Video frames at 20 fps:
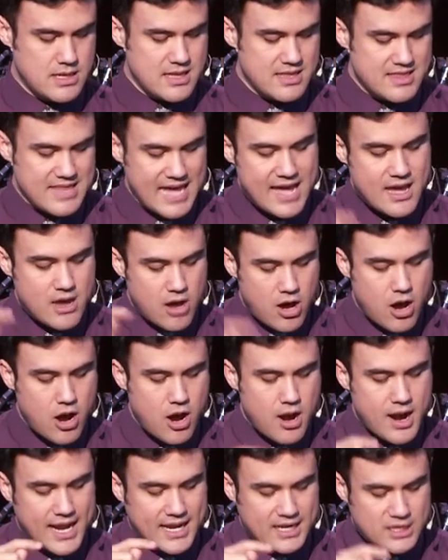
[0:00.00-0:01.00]
they
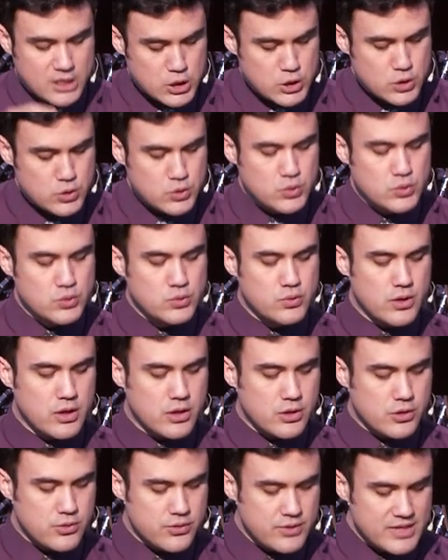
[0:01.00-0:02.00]
are a new
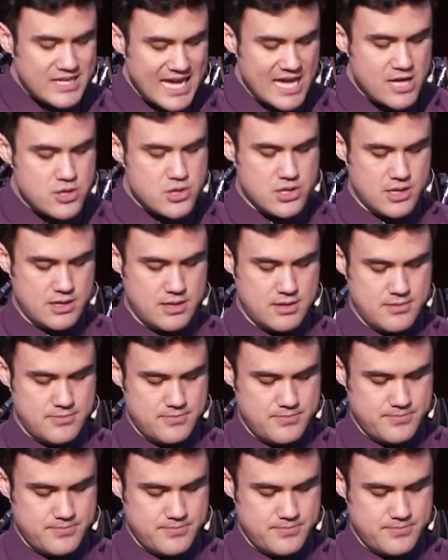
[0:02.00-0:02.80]
creation.